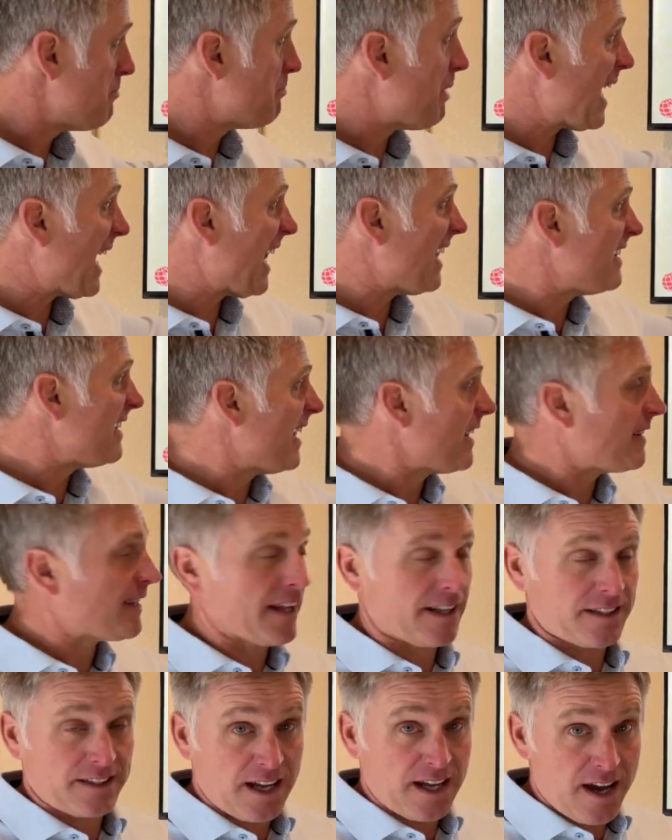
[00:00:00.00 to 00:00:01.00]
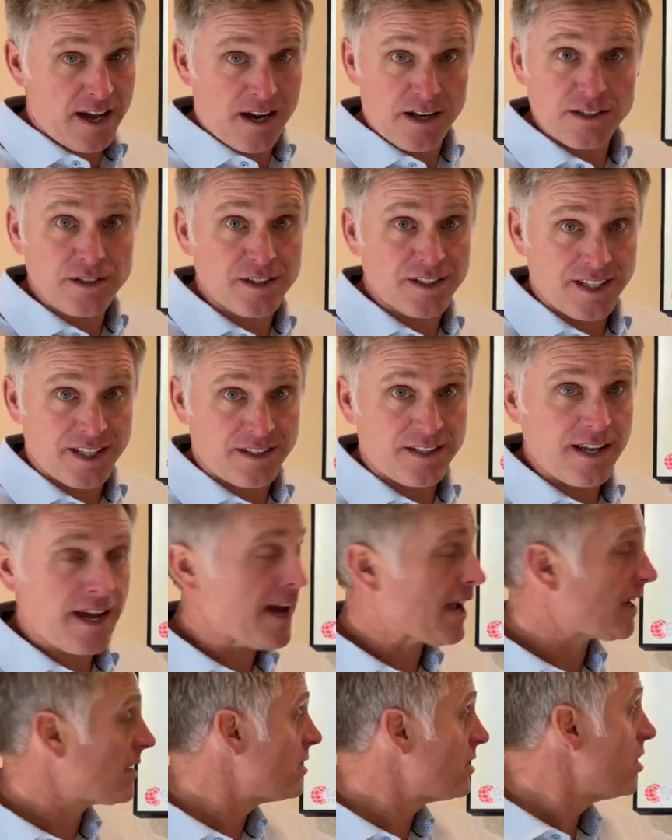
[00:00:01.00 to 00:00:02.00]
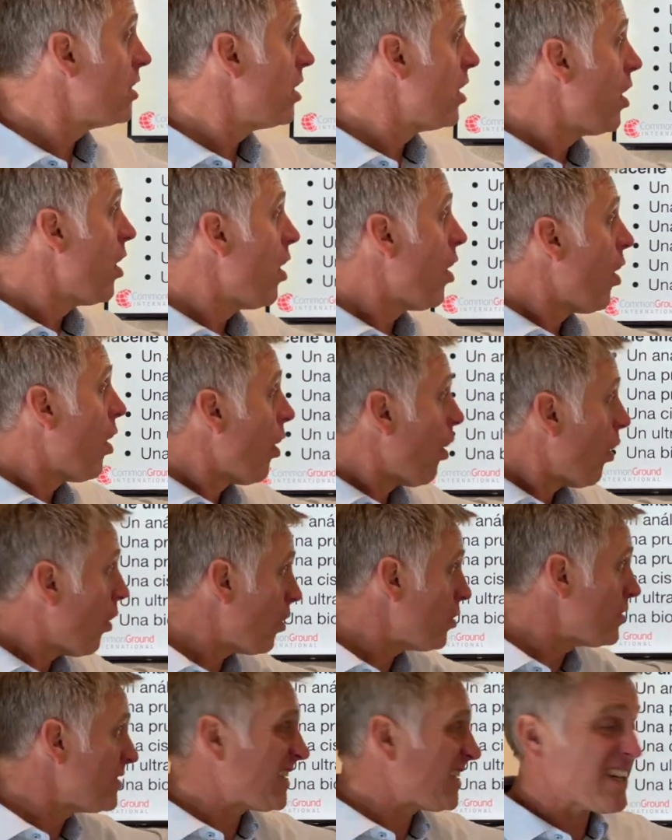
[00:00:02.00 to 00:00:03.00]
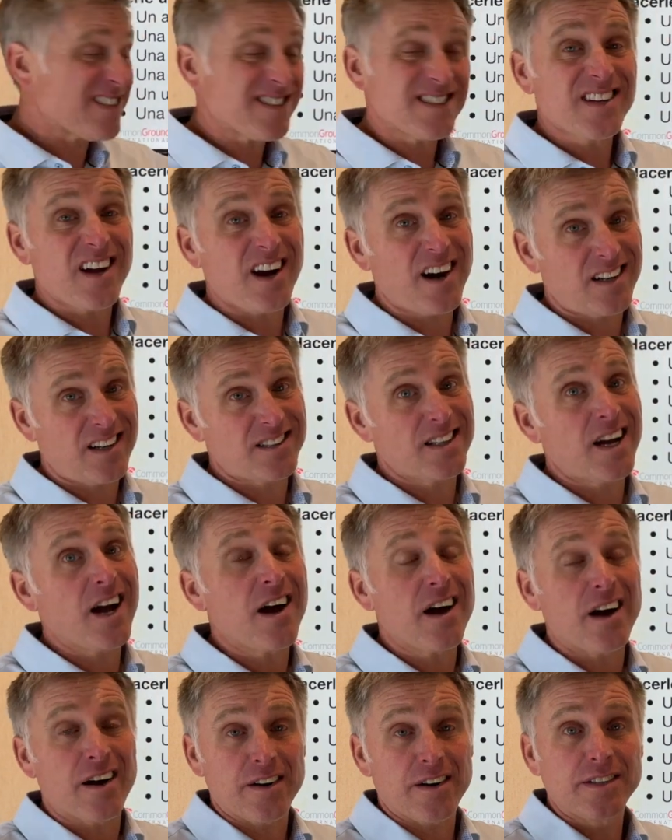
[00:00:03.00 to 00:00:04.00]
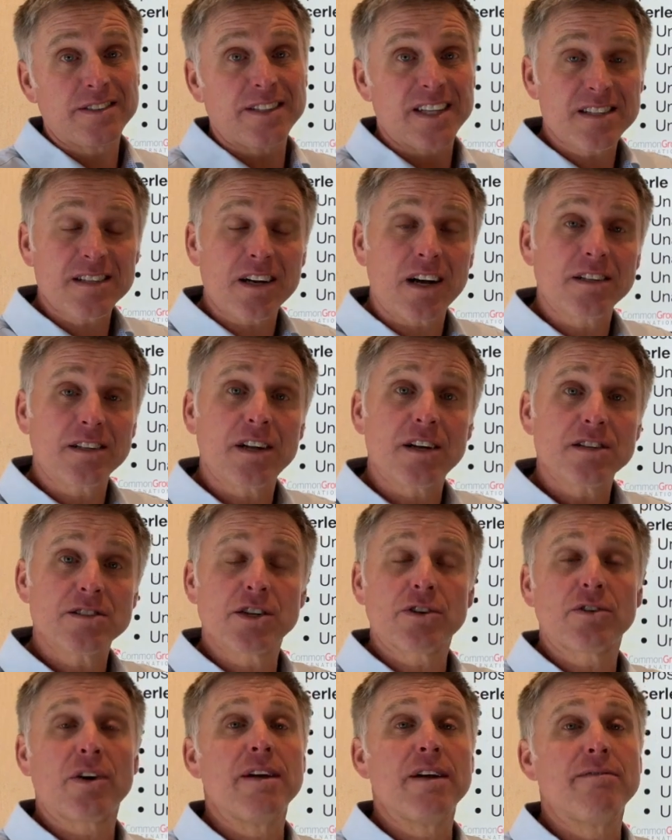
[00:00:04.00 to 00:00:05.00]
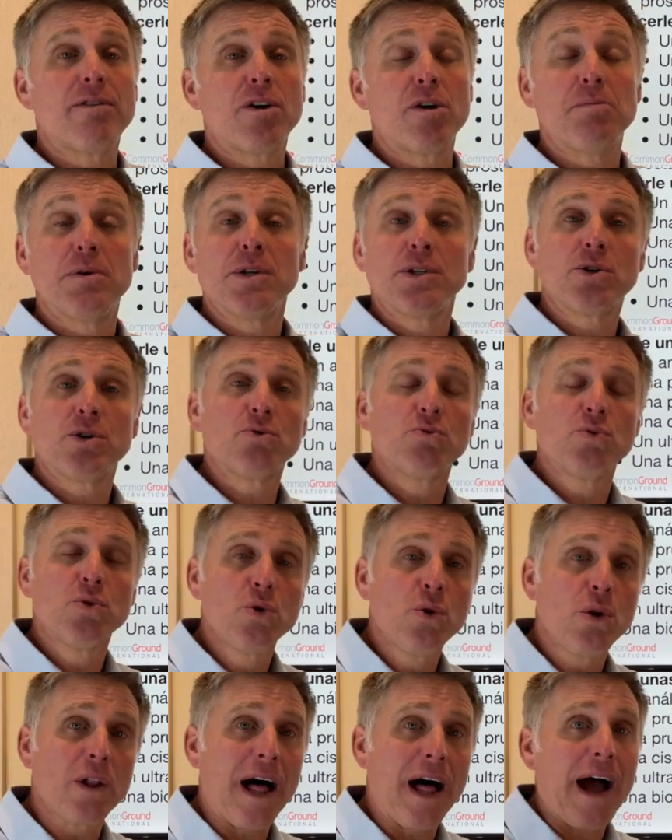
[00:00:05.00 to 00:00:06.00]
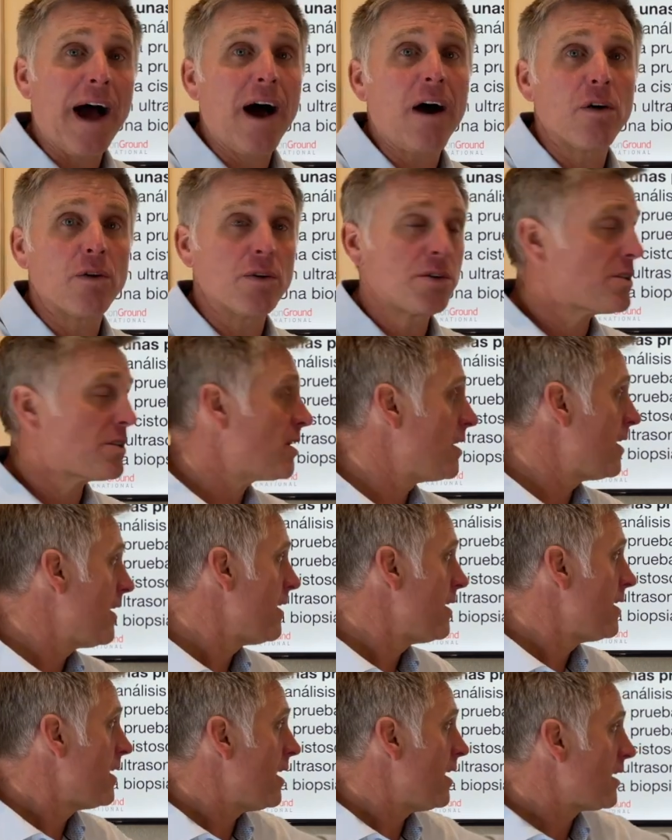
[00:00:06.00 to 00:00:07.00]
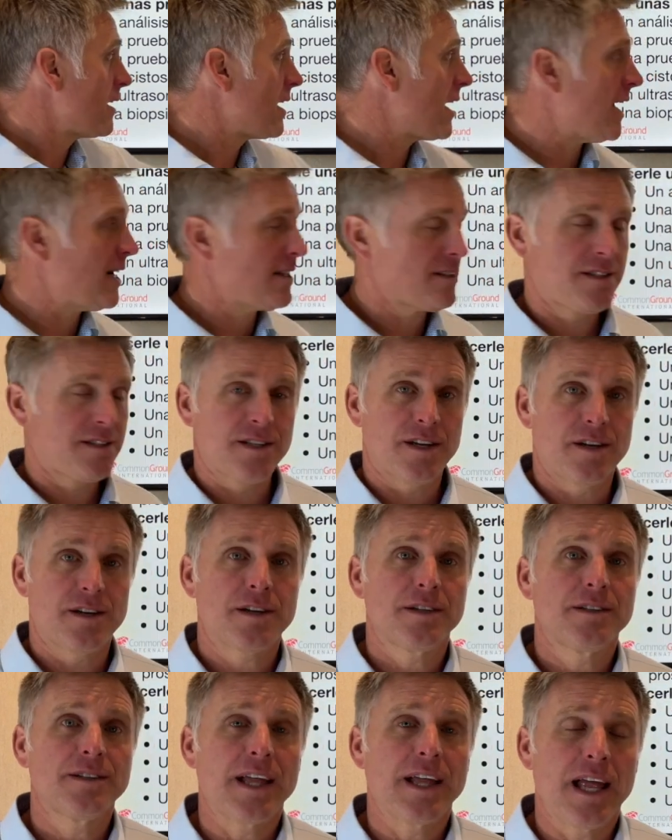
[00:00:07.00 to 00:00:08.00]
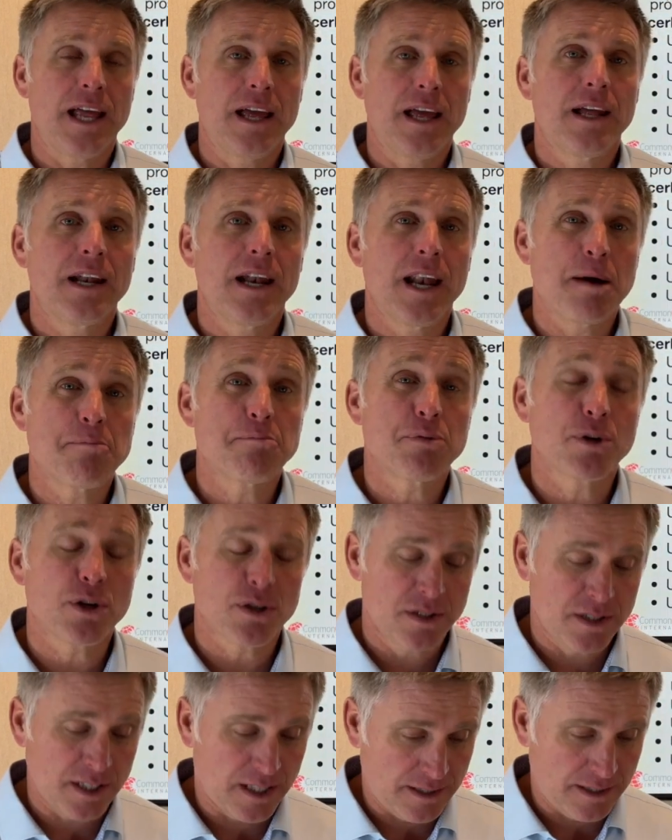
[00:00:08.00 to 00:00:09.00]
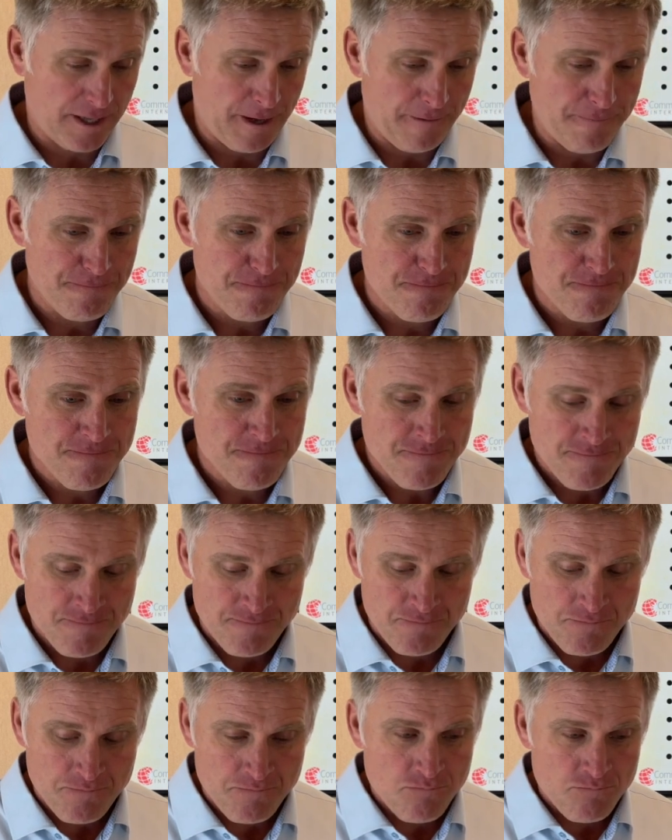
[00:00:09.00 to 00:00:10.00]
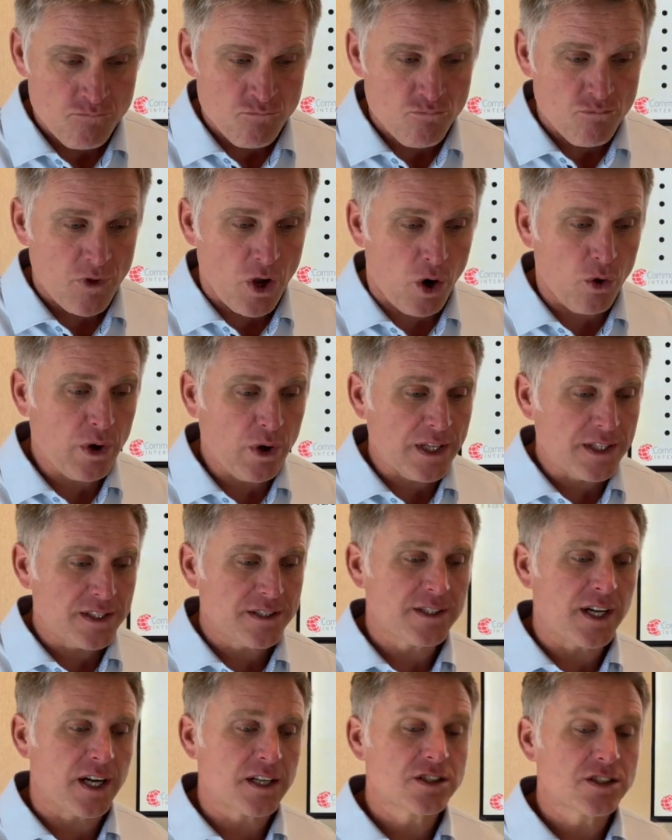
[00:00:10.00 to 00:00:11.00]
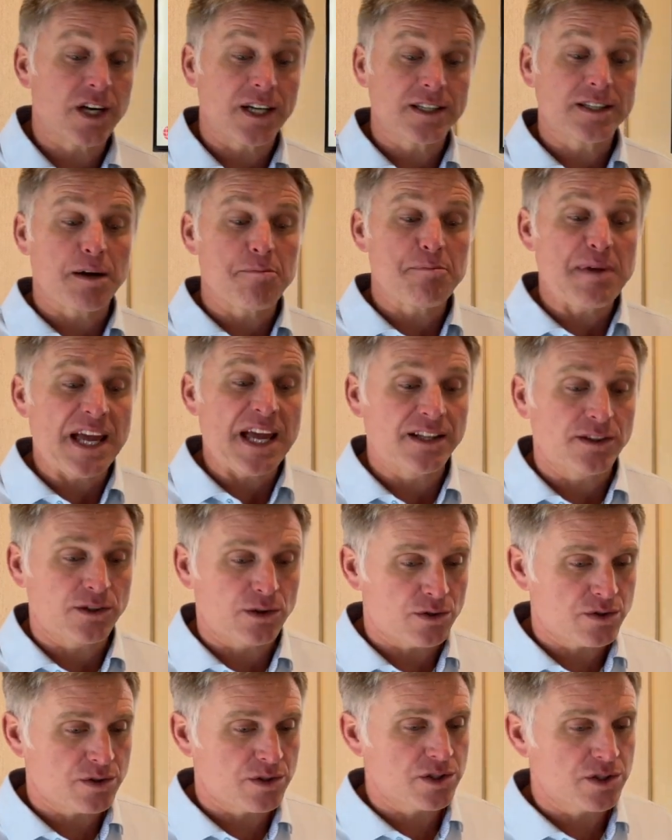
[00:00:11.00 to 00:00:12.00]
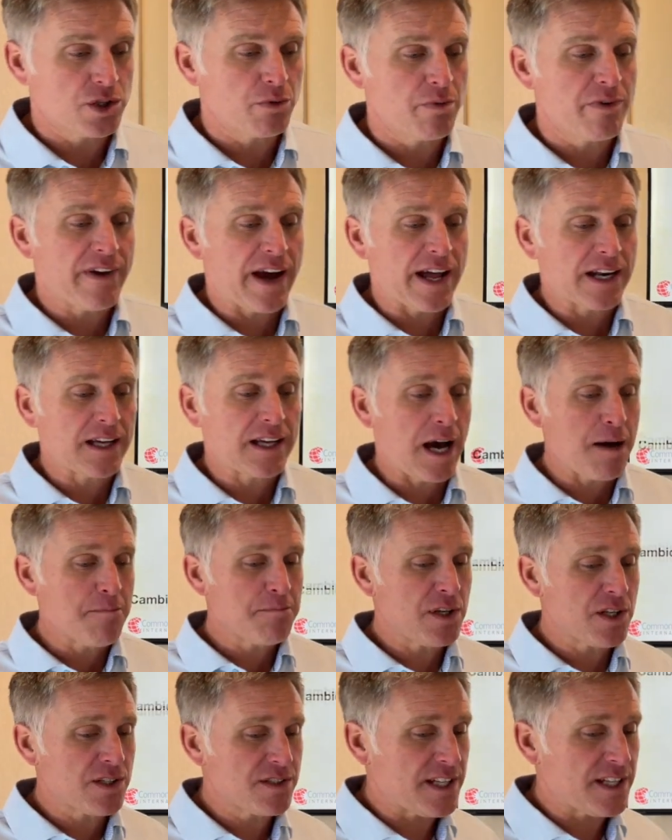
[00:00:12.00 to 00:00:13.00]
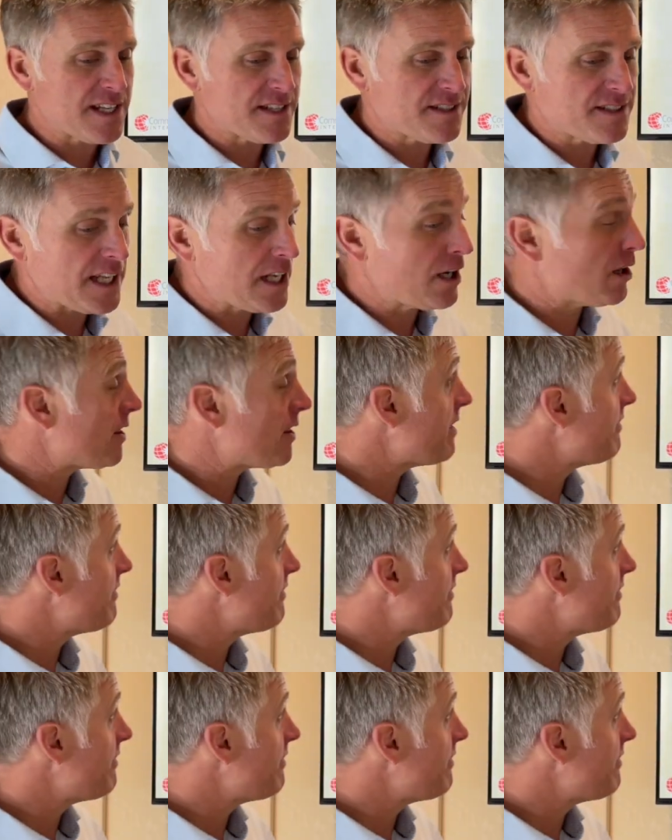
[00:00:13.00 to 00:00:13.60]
para detectar, to detect, o descartar. Descartar is a great verb, to rule out cáncer de la próstata. Okay, let's talk tratamientos. So we've got cambios de estilo de